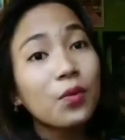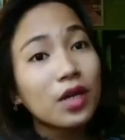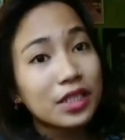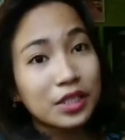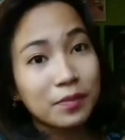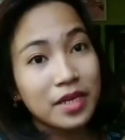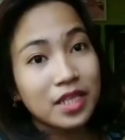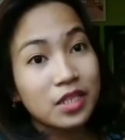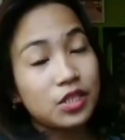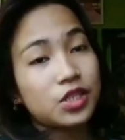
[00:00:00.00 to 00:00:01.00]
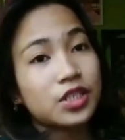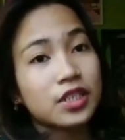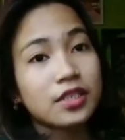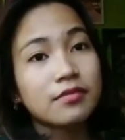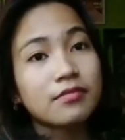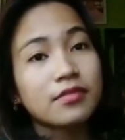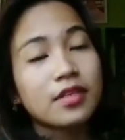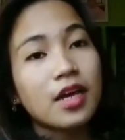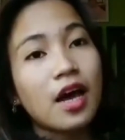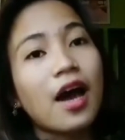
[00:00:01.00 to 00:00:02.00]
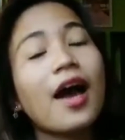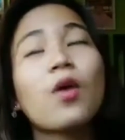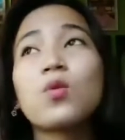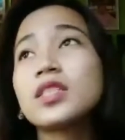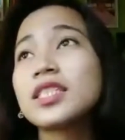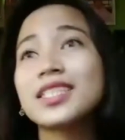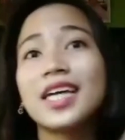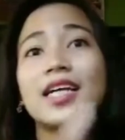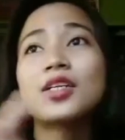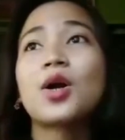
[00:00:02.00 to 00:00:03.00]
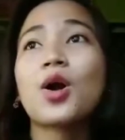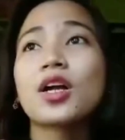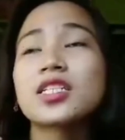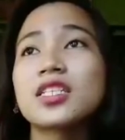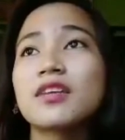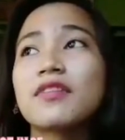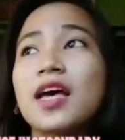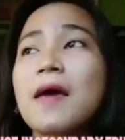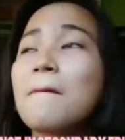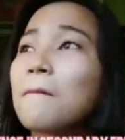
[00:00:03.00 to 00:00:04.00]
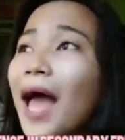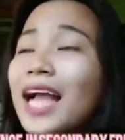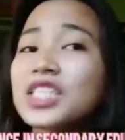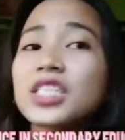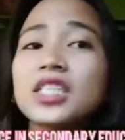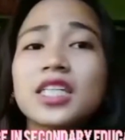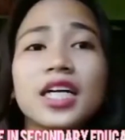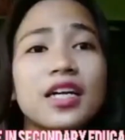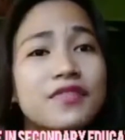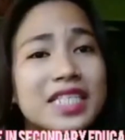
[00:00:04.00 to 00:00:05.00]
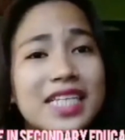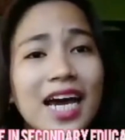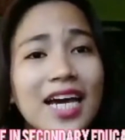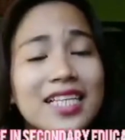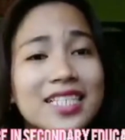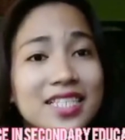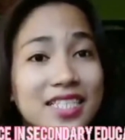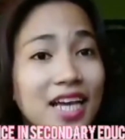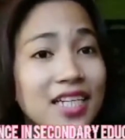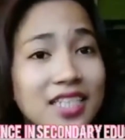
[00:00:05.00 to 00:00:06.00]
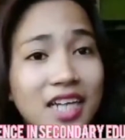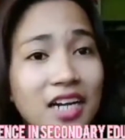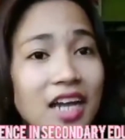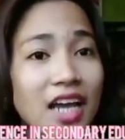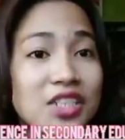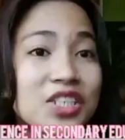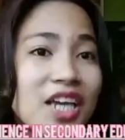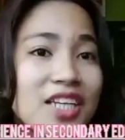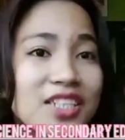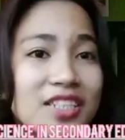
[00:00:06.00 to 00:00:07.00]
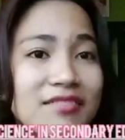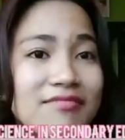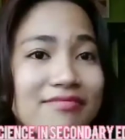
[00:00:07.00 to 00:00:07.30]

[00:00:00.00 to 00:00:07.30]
really want to be a teacher. I want that course of Bachelor of Science in Secondary Education.